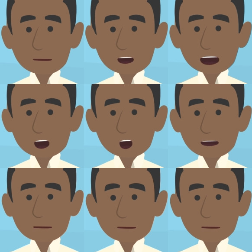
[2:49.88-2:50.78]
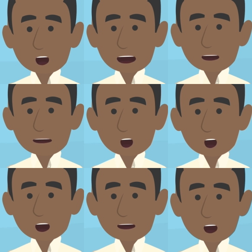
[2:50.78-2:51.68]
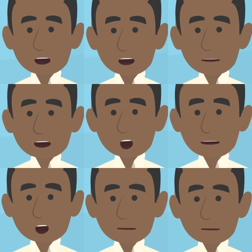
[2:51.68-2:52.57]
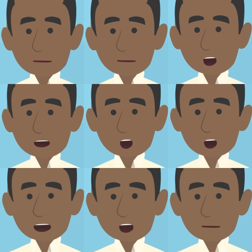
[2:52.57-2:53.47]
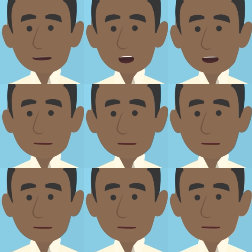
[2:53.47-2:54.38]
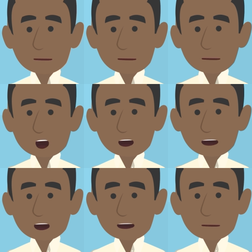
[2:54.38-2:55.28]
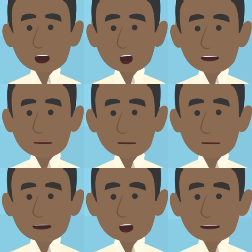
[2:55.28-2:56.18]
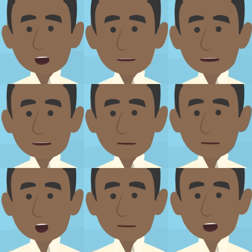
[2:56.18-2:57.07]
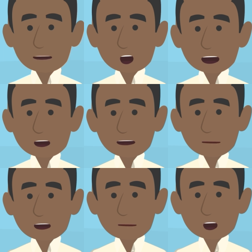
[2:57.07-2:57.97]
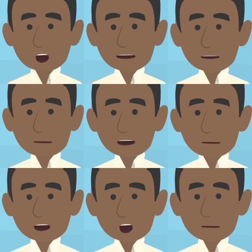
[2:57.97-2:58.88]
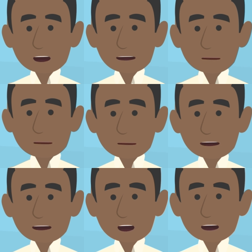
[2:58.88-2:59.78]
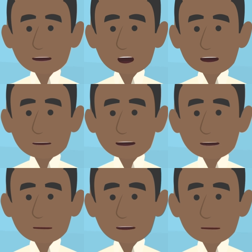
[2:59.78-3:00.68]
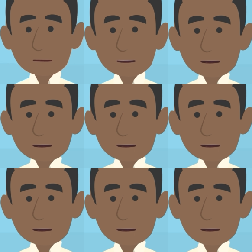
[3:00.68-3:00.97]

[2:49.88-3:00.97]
However, these widely held conclusions are not only incorrect, but they are also unhelpful because they lead to ineffective solutions while not addressing the core